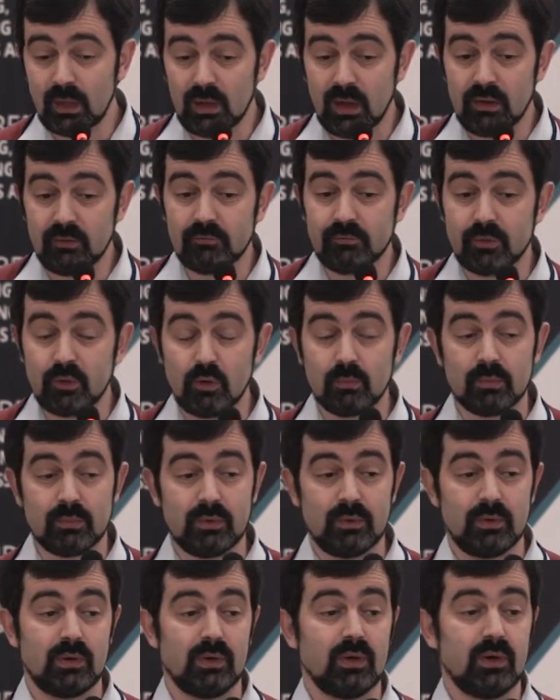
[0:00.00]
I am from
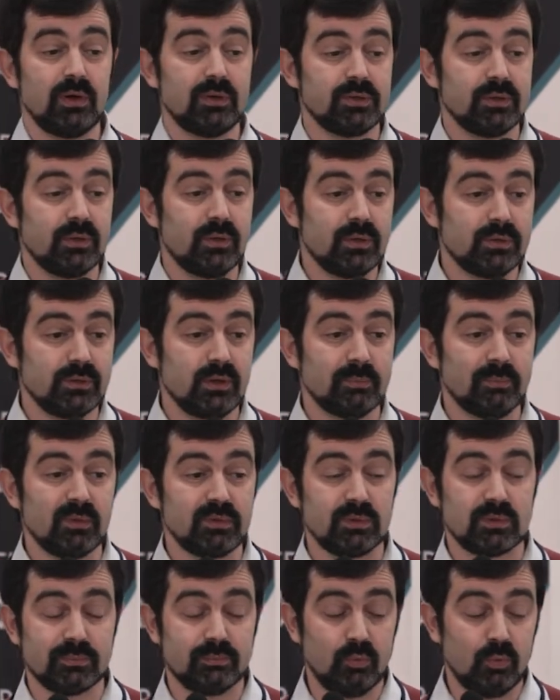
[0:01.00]
Russia, St.
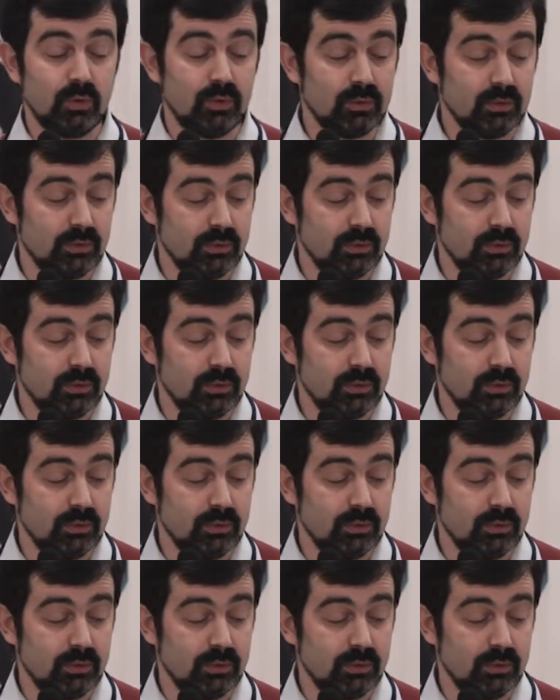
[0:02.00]
Petersburg,